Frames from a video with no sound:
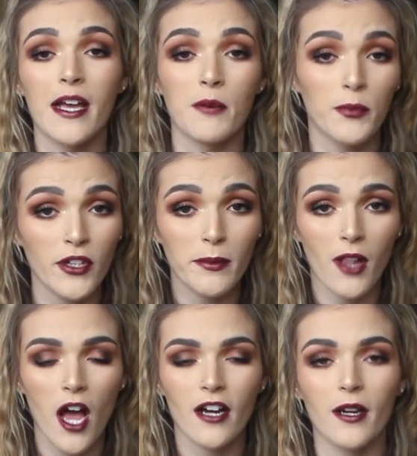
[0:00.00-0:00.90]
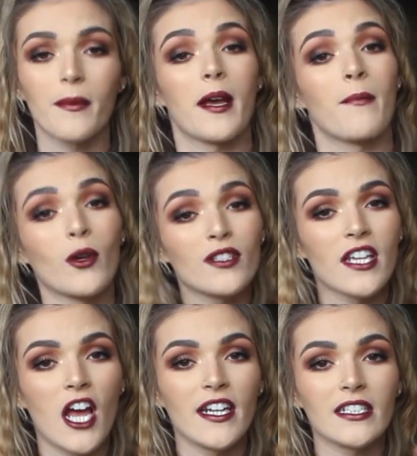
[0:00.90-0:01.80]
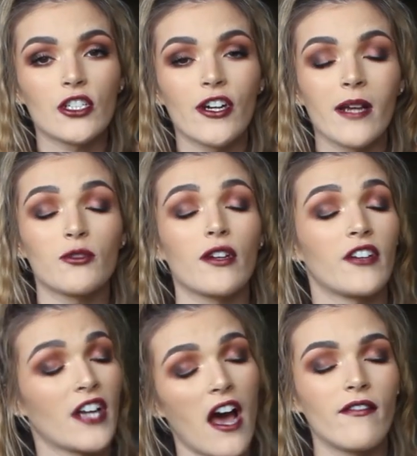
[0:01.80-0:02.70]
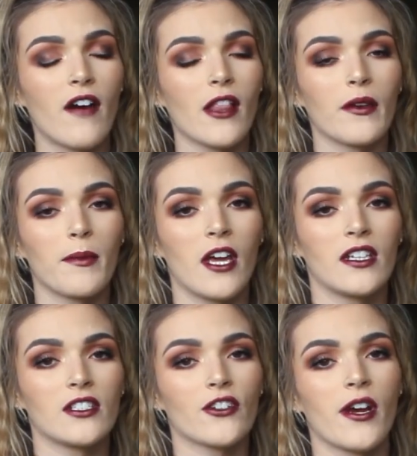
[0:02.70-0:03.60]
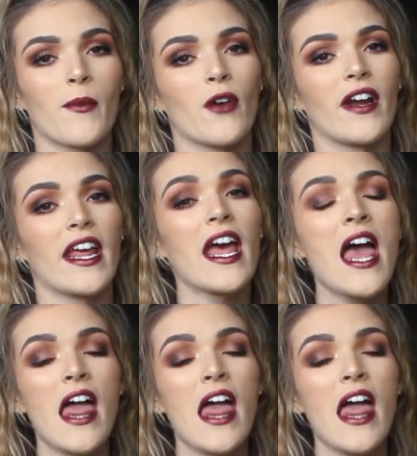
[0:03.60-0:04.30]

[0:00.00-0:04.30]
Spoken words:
I am a beauty blogger, but I'm mostly on Instagram, so if you're not following me on Instagram already,